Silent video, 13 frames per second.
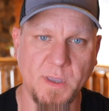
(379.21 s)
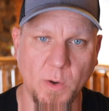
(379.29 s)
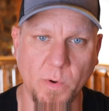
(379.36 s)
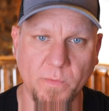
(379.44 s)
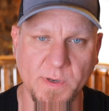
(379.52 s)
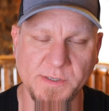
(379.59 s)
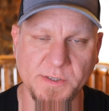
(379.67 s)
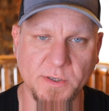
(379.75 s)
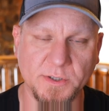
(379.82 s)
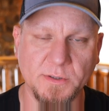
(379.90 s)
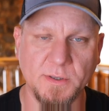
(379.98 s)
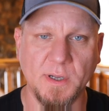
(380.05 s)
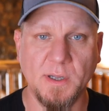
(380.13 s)
keyword
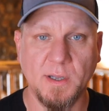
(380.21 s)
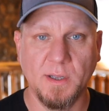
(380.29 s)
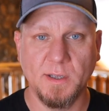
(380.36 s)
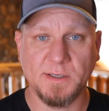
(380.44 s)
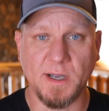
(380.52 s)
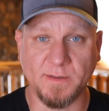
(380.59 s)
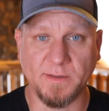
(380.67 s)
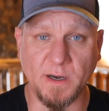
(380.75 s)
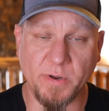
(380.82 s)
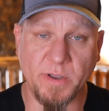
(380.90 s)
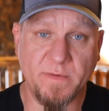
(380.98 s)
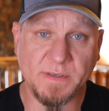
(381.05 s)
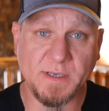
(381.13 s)
research. Talked in a
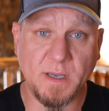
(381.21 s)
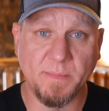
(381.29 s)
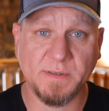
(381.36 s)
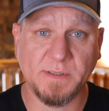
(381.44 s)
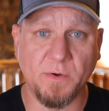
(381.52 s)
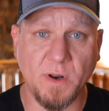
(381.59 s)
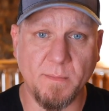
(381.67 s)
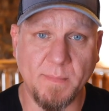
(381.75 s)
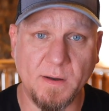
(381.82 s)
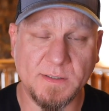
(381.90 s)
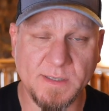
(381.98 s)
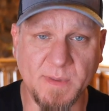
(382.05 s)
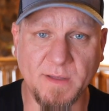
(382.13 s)
previous episode
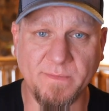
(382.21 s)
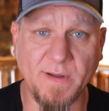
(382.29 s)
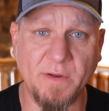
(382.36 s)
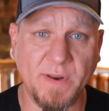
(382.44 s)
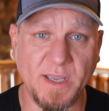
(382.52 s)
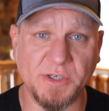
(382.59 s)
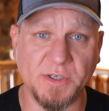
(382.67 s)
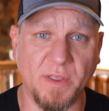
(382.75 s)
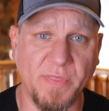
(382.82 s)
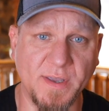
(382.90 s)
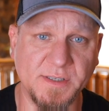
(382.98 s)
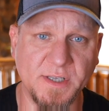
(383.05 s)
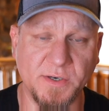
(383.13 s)
about some of the foundational
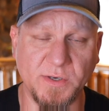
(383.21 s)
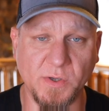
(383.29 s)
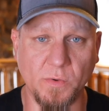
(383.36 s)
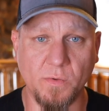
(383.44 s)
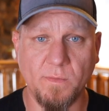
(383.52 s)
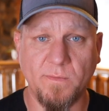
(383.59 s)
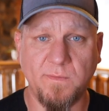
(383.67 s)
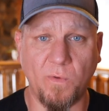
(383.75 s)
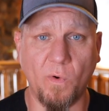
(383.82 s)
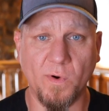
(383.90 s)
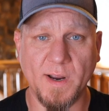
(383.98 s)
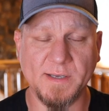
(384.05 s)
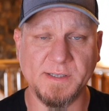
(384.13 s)
things to do
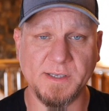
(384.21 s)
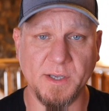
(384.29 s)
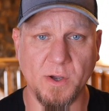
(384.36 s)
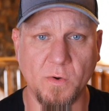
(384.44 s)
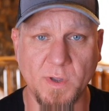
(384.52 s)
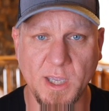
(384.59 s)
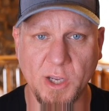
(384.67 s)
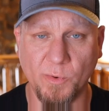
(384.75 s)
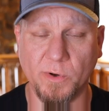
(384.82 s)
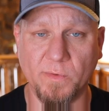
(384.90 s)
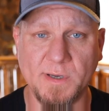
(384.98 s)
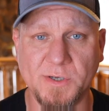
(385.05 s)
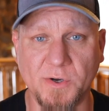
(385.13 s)
for SEO,
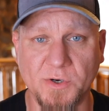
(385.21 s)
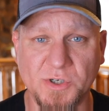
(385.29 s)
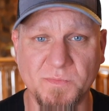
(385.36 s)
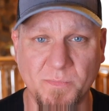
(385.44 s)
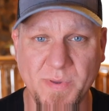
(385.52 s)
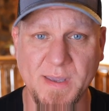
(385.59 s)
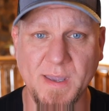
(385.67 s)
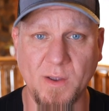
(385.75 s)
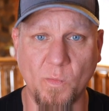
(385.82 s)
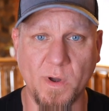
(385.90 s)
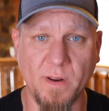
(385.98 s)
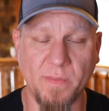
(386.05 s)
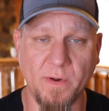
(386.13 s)
keyword research
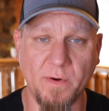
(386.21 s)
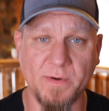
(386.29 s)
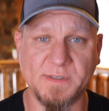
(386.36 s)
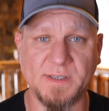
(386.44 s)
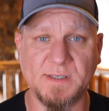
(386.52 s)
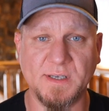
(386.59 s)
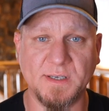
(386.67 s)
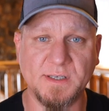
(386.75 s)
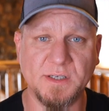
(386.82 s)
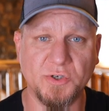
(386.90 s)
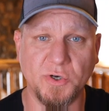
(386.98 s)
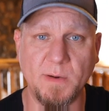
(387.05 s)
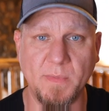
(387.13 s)
being one of those. It's
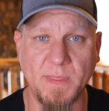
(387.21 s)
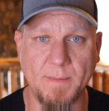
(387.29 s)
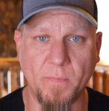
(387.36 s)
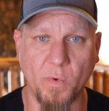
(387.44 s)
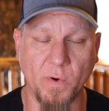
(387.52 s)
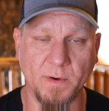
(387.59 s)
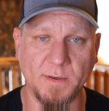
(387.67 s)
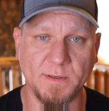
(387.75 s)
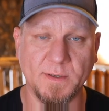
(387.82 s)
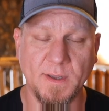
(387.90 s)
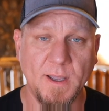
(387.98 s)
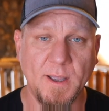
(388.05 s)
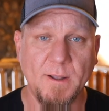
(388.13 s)
extremely
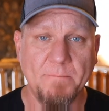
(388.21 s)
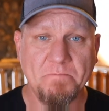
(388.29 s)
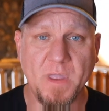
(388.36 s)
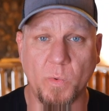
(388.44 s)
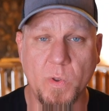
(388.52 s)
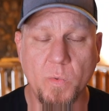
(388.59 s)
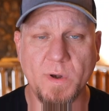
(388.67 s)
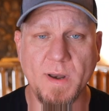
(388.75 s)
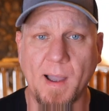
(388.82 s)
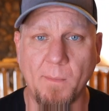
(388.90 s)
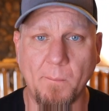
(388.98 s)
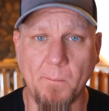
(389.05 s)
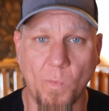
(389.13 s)
important, and we would
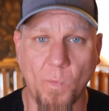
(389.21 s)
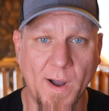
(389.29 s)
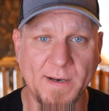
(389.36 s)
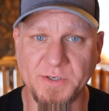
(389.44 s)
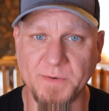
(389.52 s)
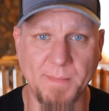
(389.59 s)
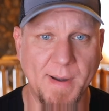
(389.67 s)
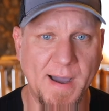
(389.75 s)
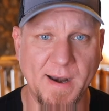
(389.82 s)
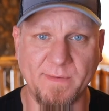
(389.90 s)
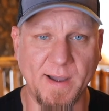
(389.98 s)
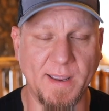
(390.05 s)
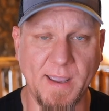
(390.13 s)
not want to
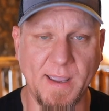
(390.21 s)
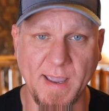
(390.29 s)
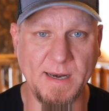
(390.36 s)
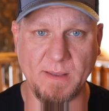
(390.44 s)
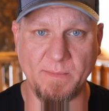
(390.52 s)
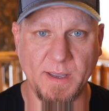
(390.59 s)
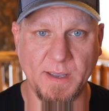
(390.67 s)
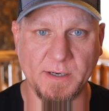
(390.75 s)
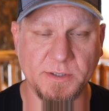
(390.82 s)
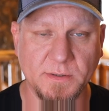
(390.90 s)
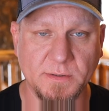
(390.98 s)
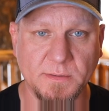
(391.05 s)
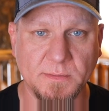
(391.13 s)
modify any
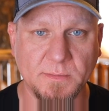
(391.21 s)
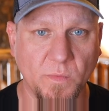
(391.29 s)
page,